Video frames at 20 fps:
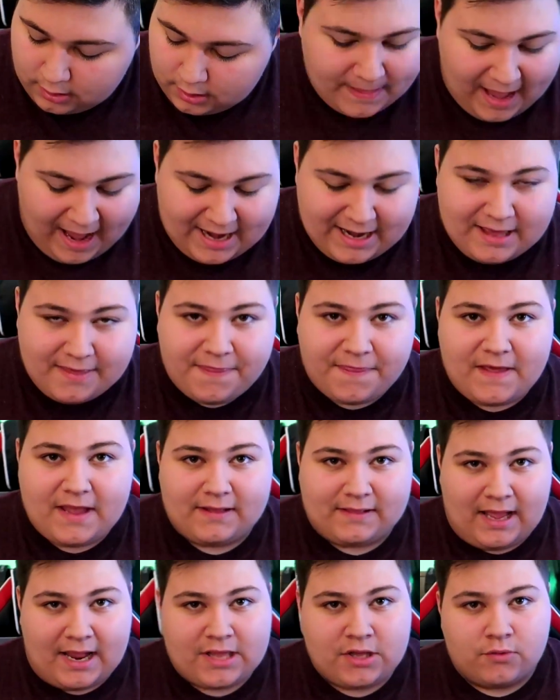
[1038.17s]

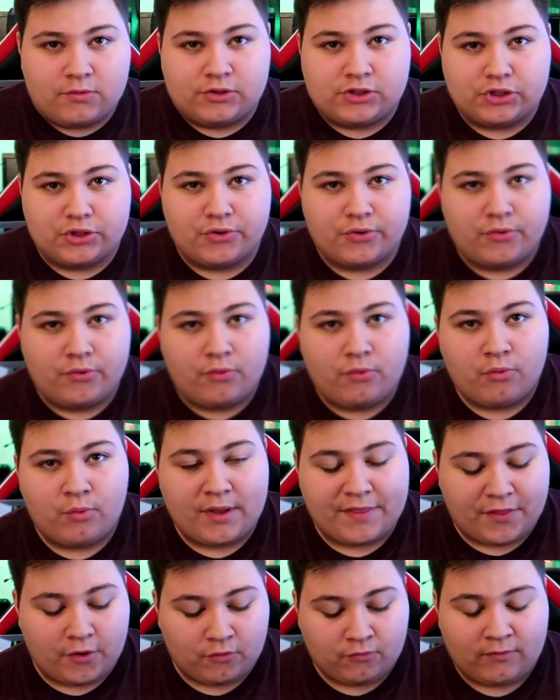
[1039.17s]
anything that you do
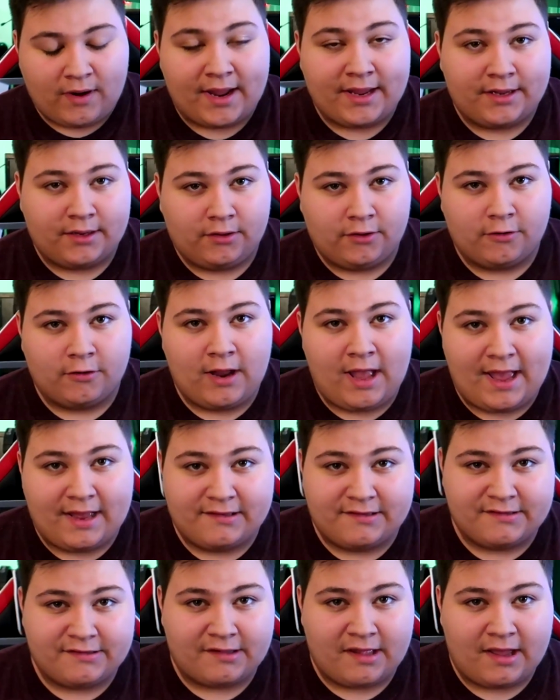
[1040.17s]
with a regular
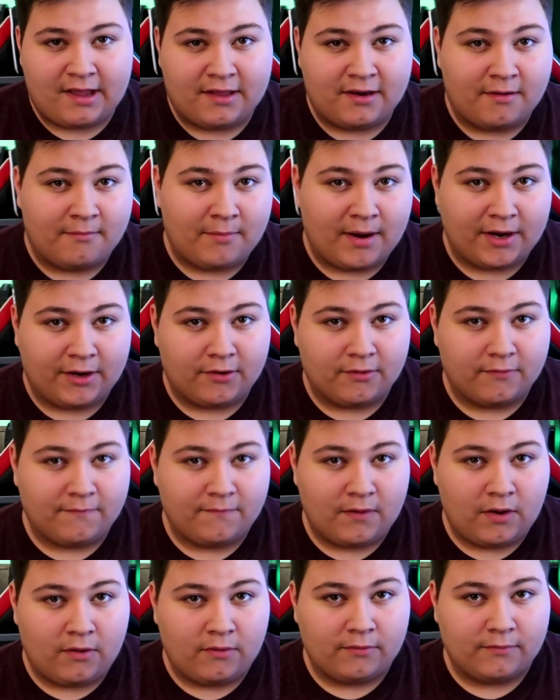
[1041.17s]
headset and a
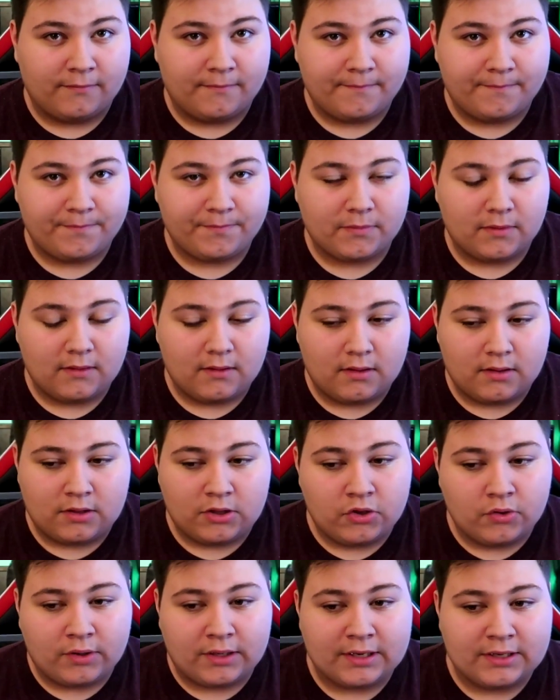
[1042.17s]
microphone,
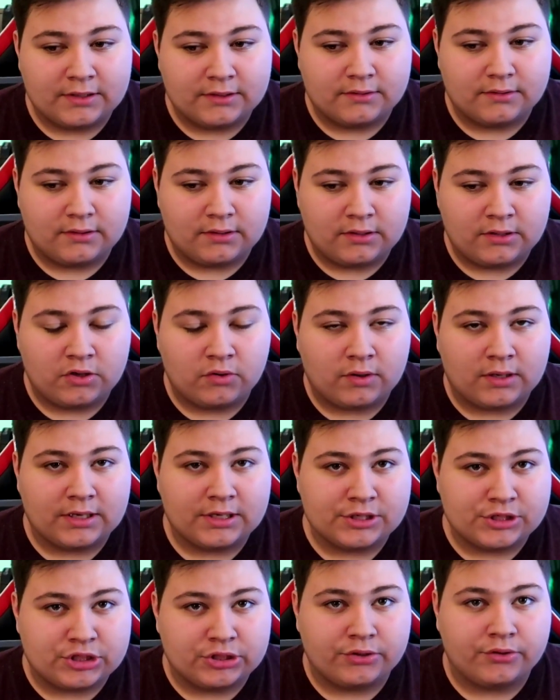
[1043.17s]
you
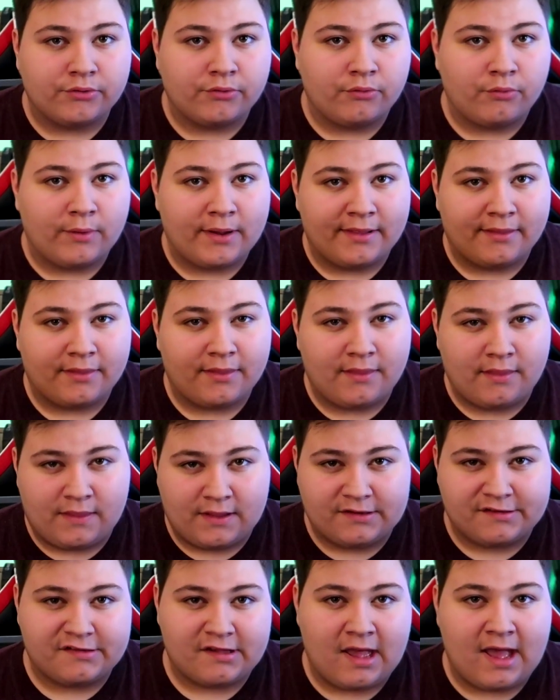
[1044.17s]
can do with
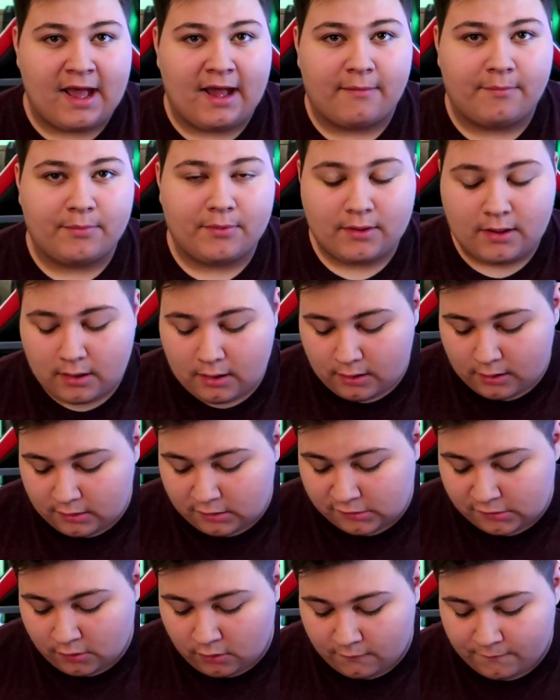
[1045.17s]
this app.
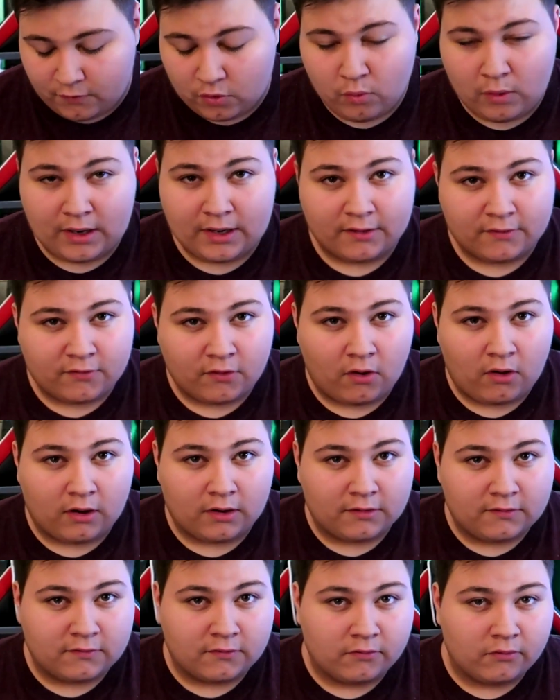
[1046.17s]
So if you want to
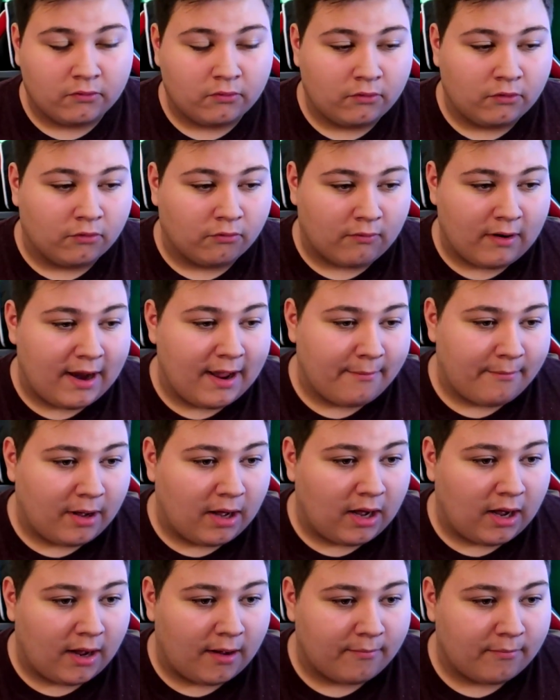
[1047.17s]
talk to
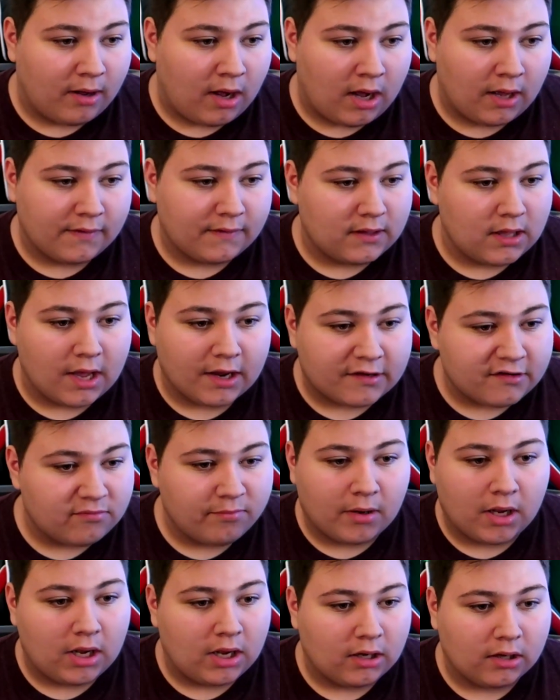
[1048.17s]
Grandmom on the
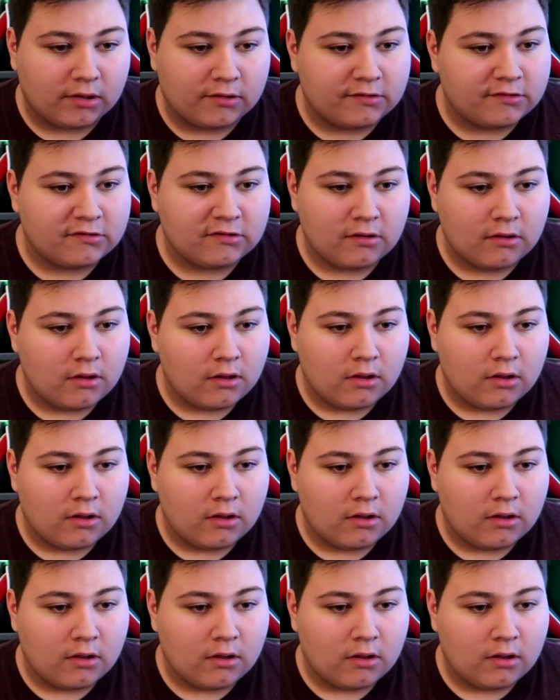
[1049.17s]
Xbox,